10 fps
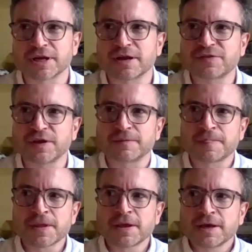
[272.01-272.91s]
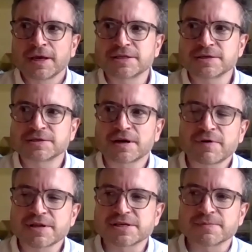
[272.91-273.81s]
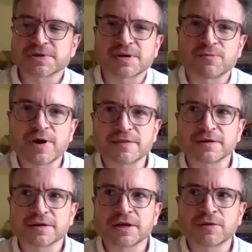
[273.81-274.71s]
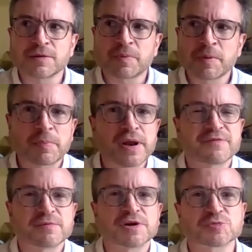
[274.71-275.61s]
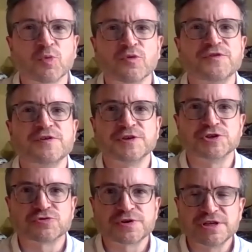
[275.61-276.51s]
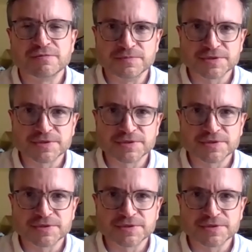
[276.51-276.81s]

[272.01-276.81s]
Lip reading: And I think I read something somewhere that, you know, the people are having much more vivid dreams.